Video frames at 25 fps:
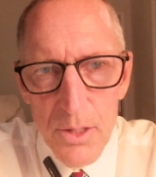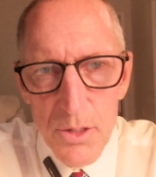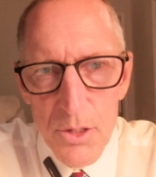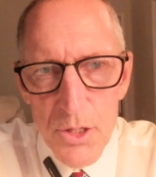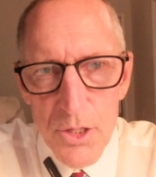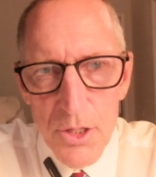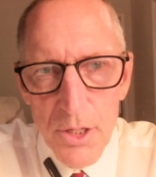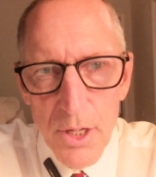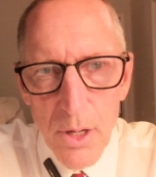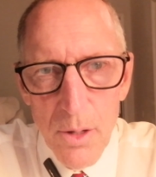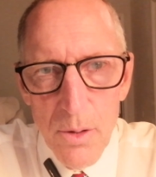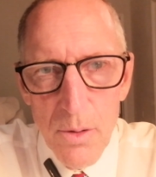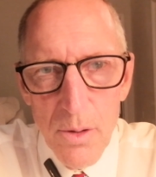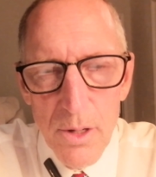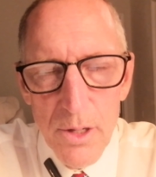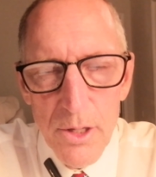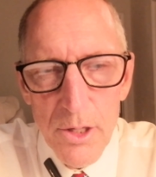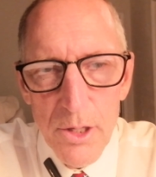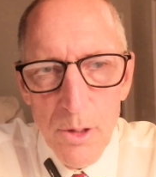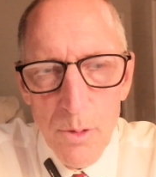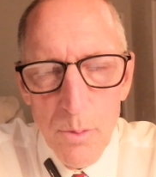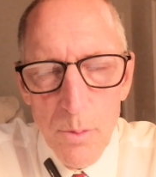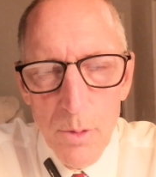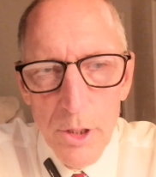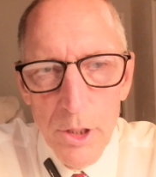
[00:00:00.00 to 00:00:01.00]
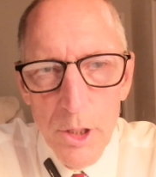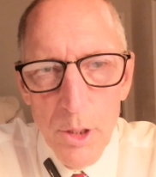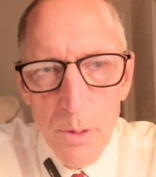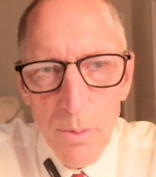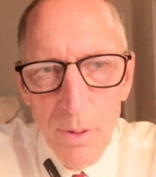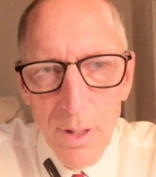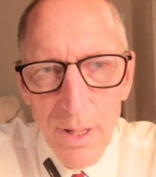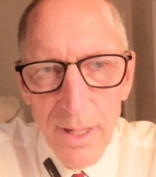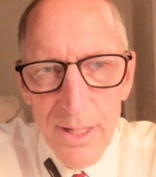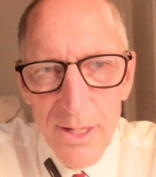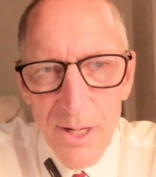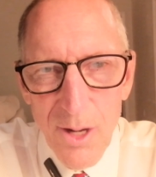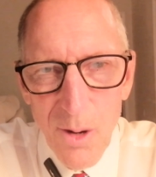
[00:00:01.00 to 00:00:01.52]
So you
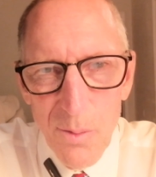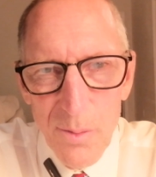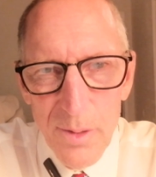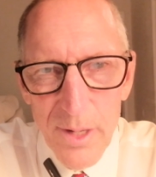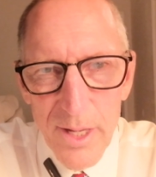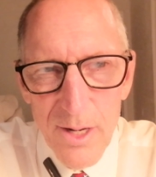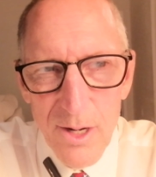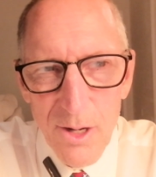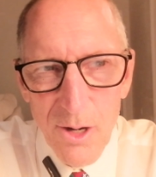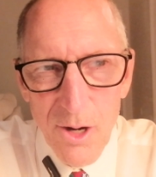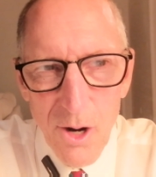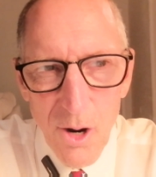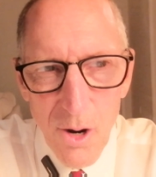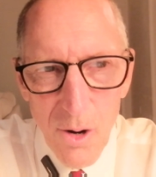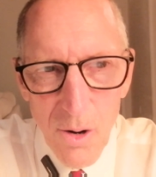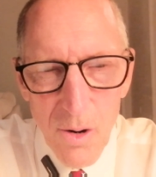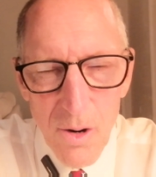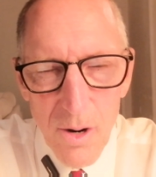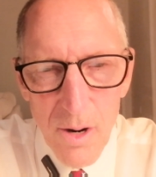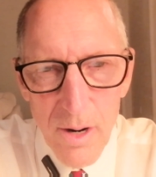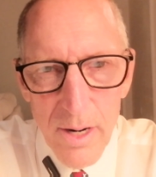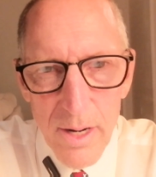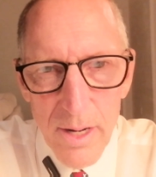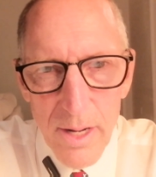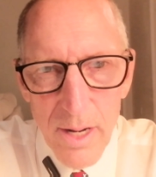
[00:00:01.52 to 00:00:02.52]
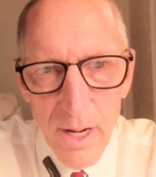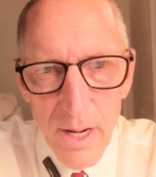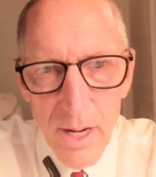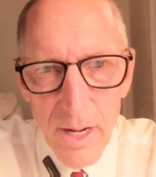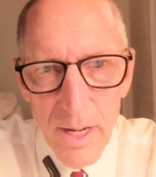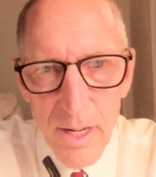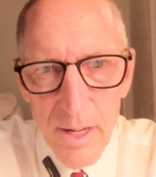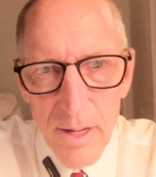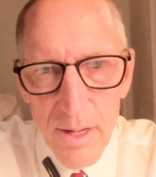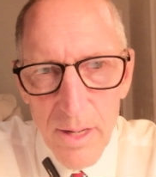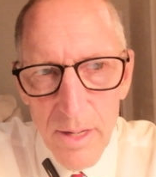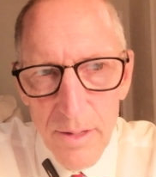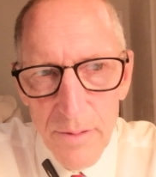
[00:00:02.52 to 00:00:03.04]
really don't need a car
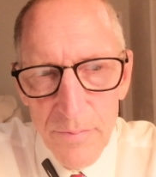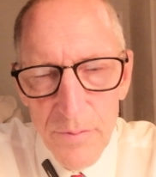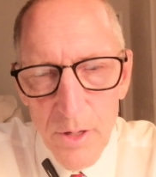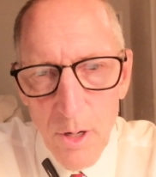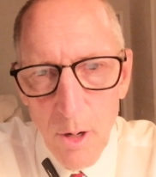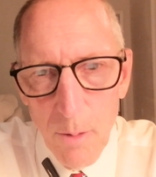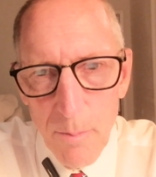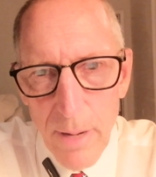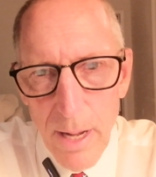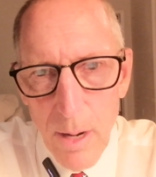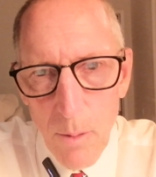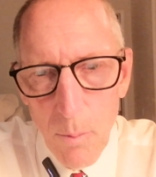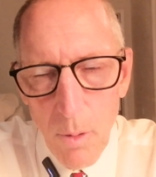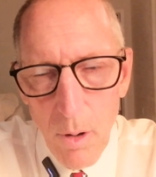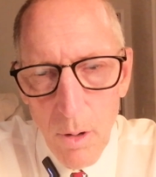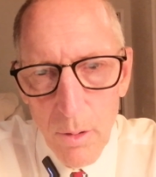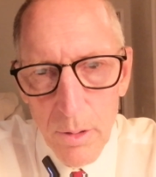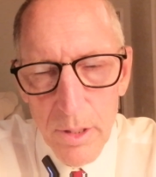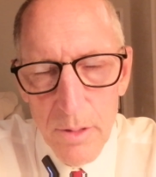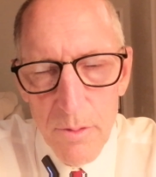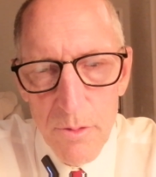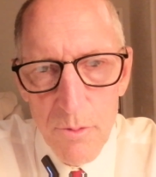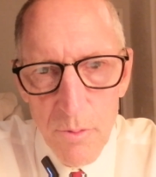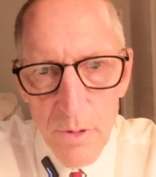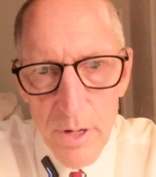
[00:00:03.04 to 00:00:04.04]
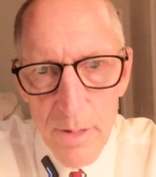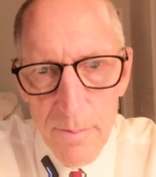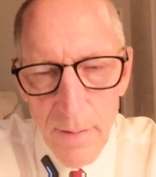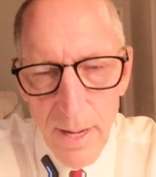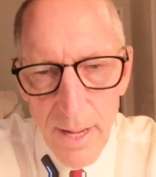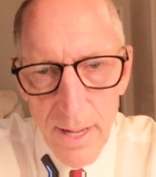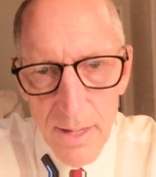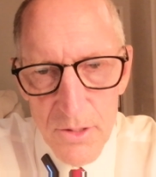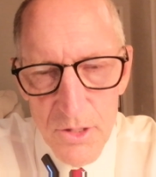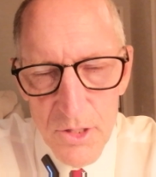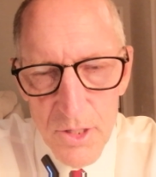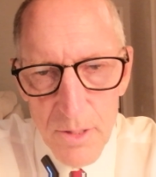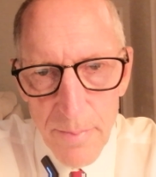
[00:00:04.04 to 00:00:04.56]
if you don't mind walking 3
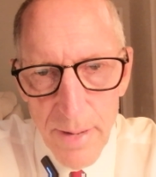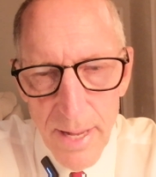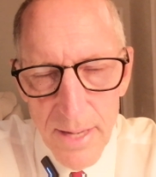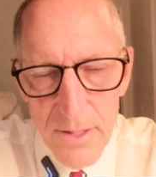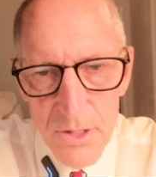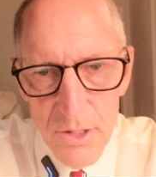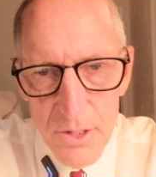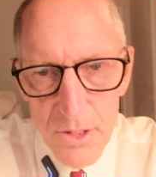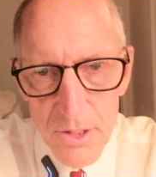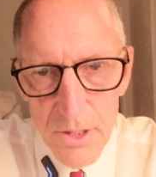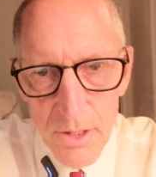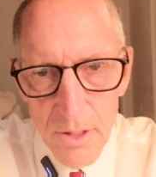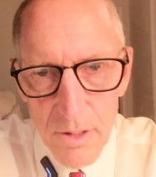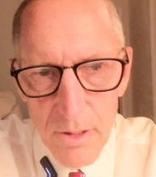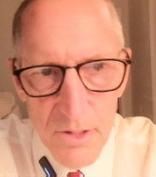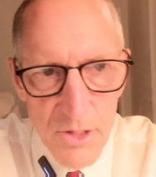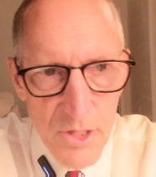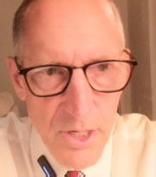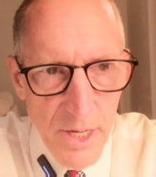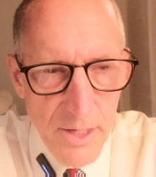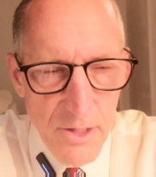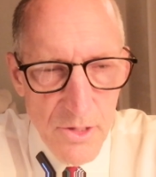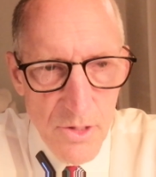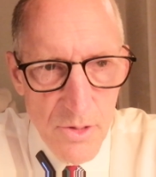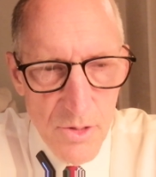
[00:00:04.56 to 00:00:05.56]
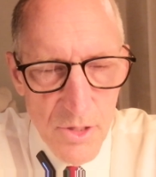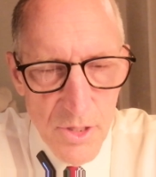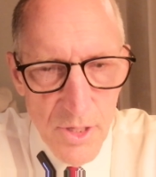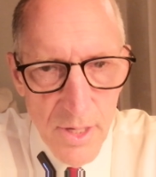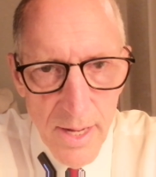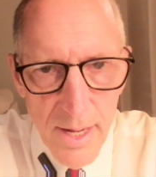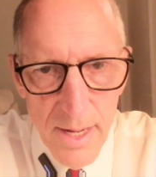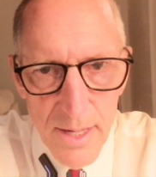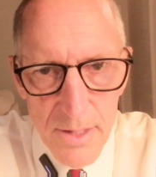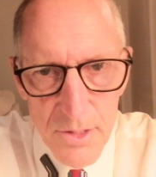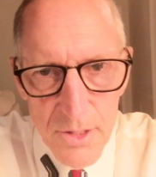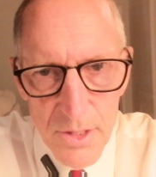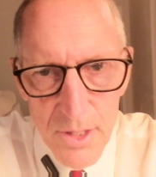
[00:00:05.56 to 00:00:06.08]
miles to Basseterre as
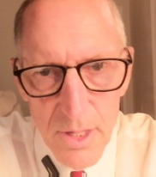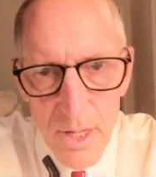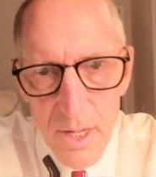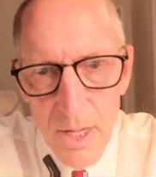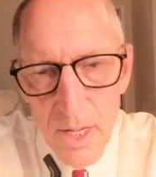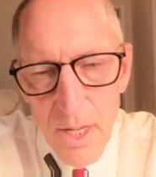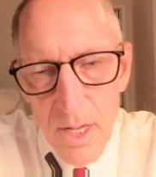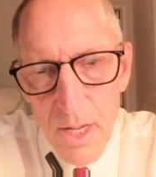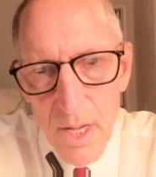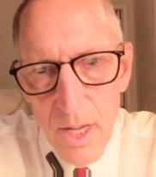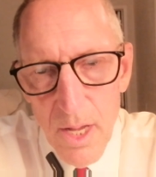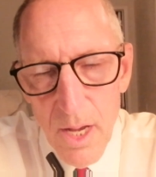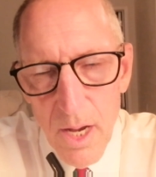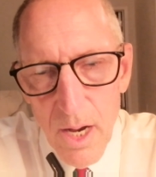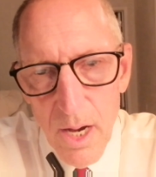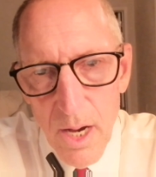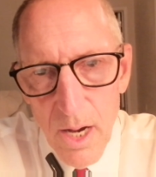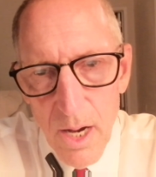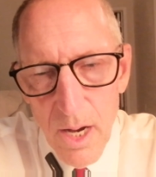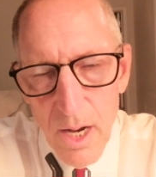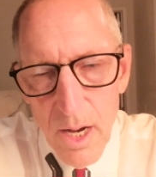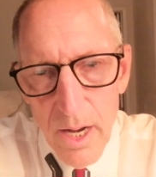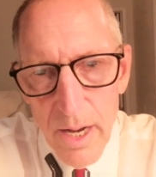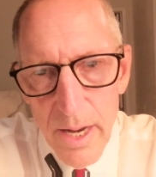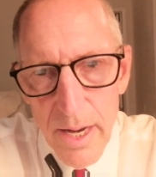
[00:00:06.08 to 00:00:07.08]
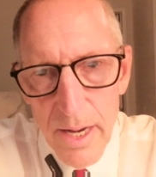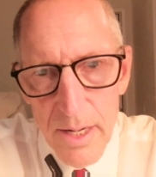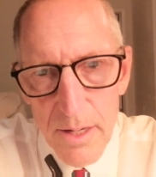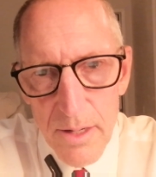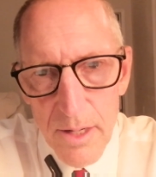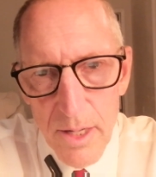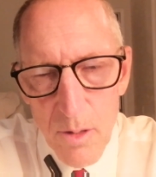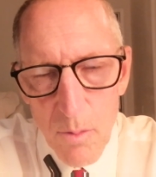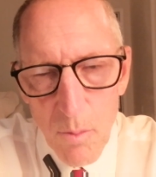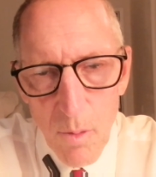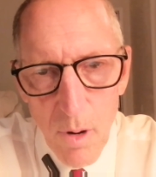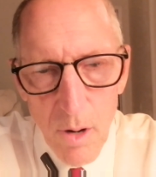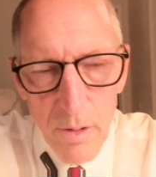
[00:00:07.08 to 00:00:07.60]
exercise and
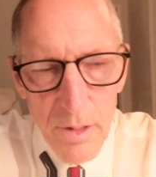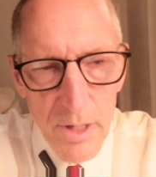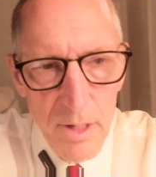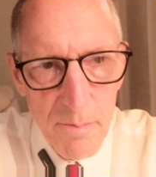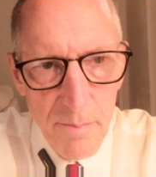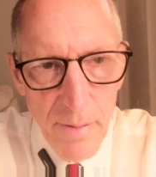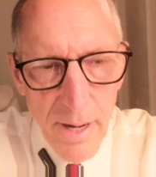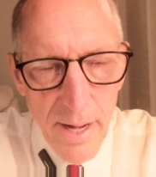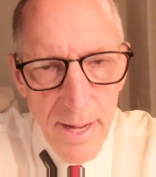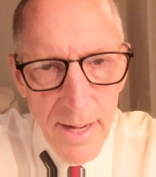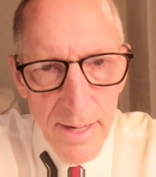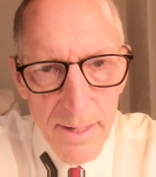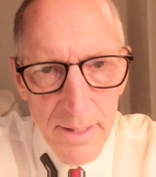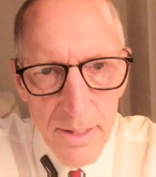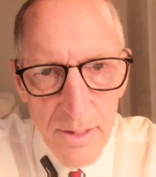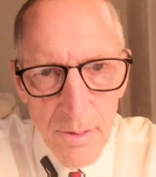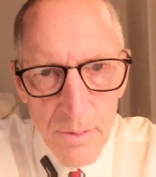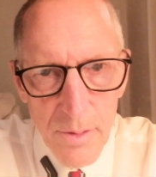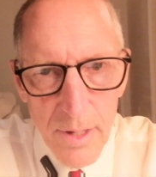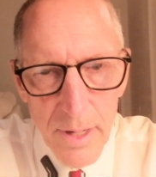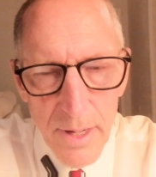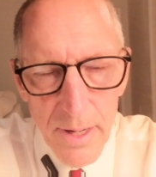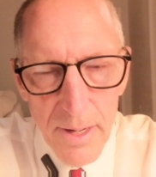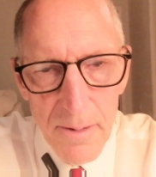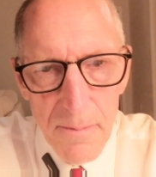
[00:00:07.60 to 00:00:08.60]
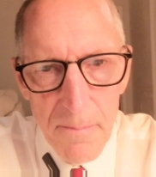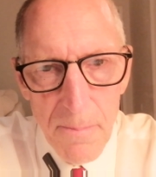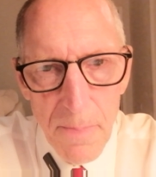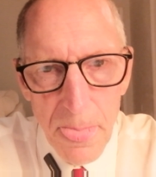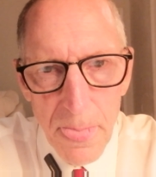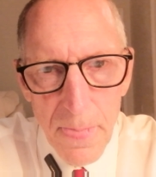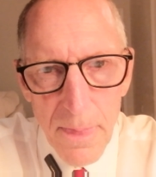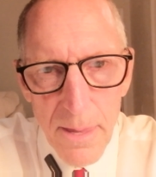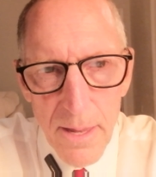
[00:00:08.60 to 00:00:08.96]
then walking back, okay?